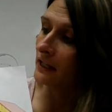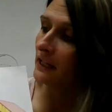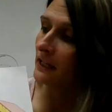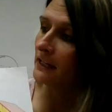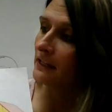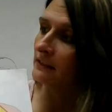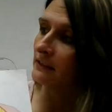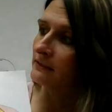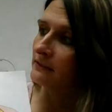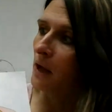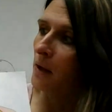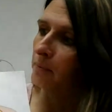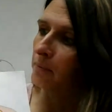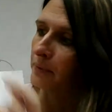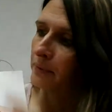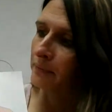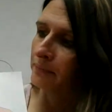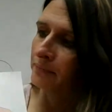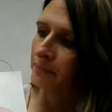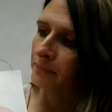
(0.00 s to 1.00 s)
is up.
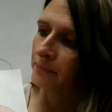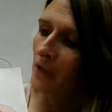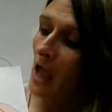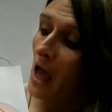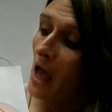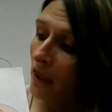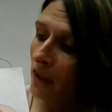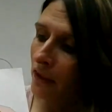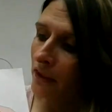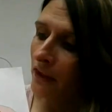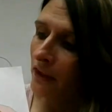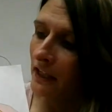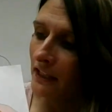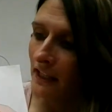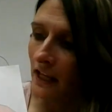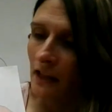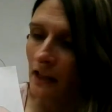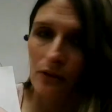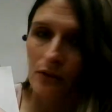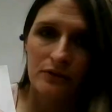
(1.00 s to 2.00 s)
The
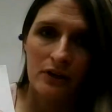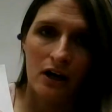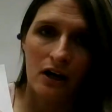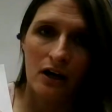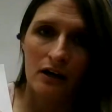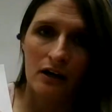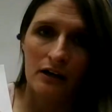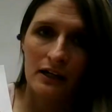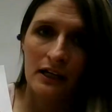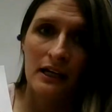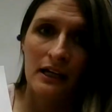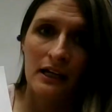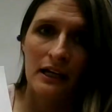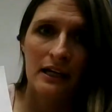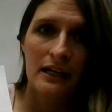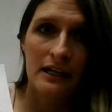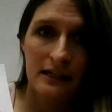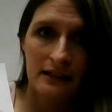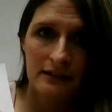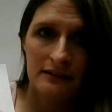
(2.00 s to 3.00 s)
yellow dog
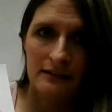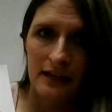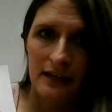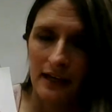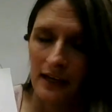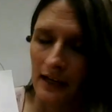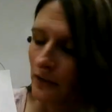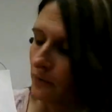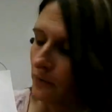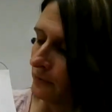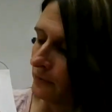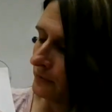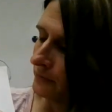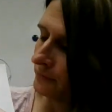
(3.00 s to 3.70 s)
is down.